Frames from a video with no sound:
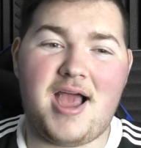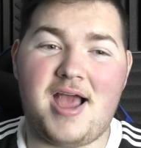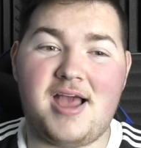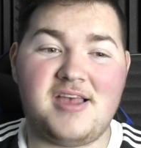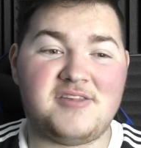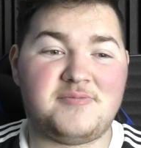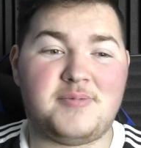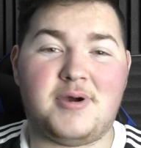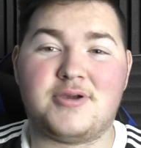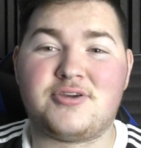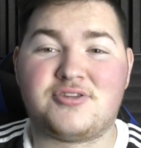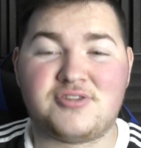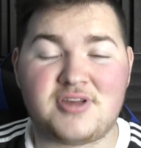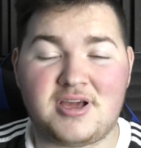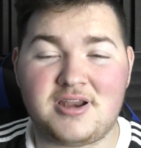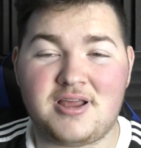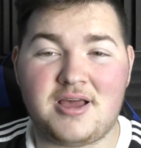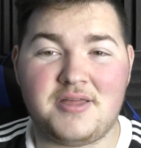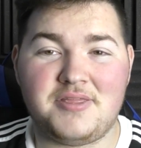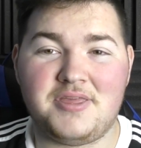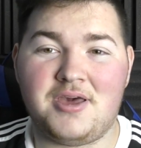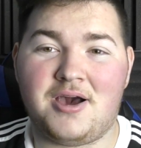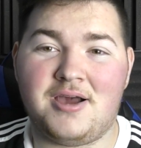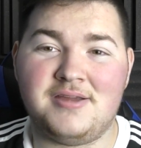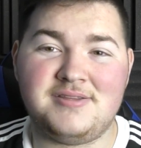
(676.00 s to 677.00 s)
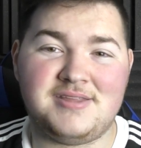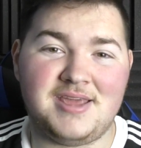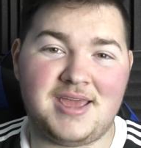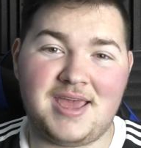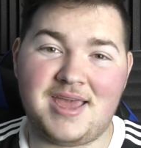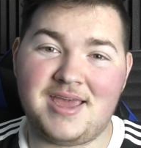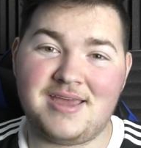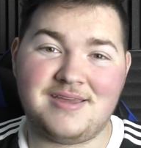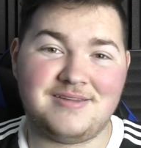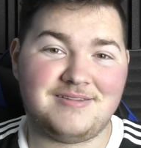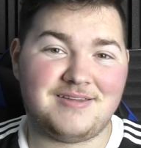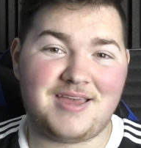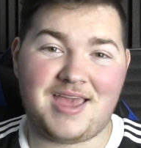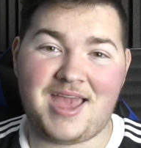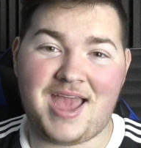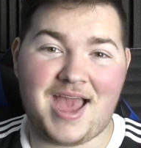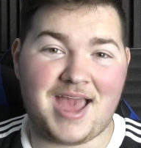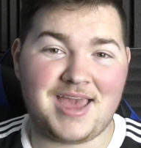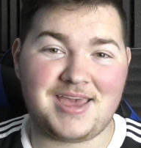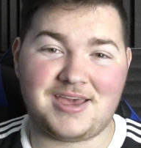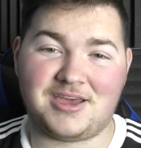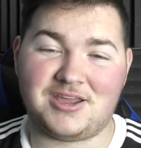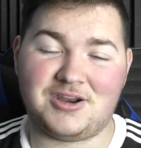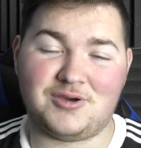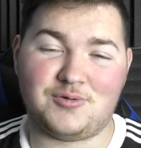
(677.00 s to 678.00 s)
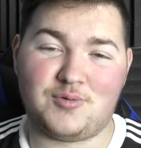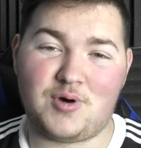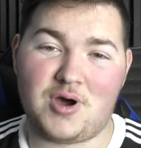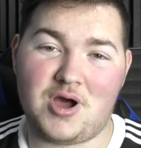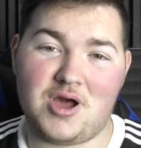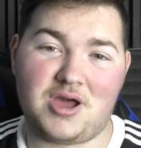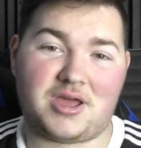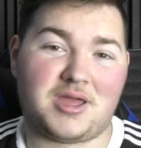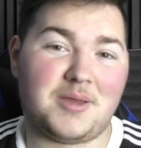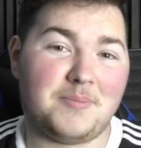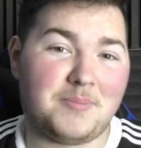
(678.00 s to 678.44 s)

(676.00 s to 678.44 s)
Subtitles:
As much as I like the idea, it ain't going to work.